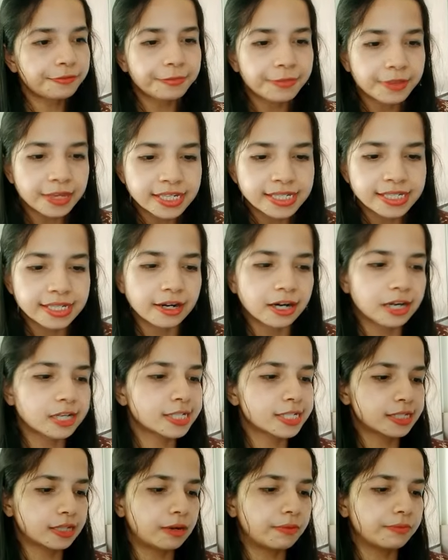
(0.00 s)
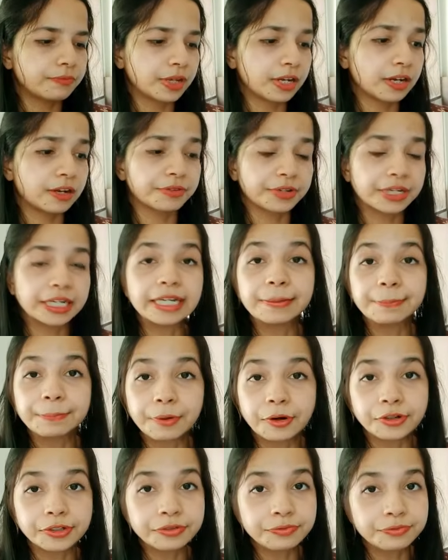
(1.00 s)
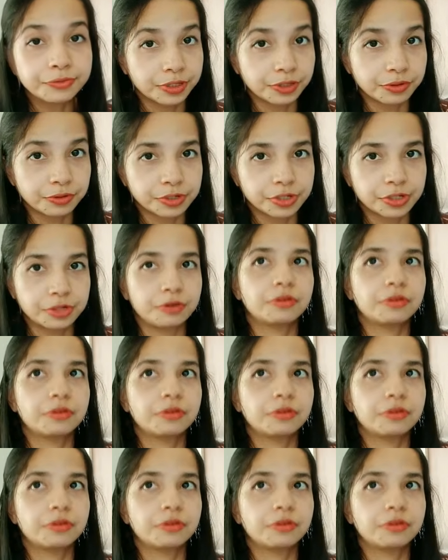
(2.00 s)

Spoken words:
these, there are some that are really important for you to know,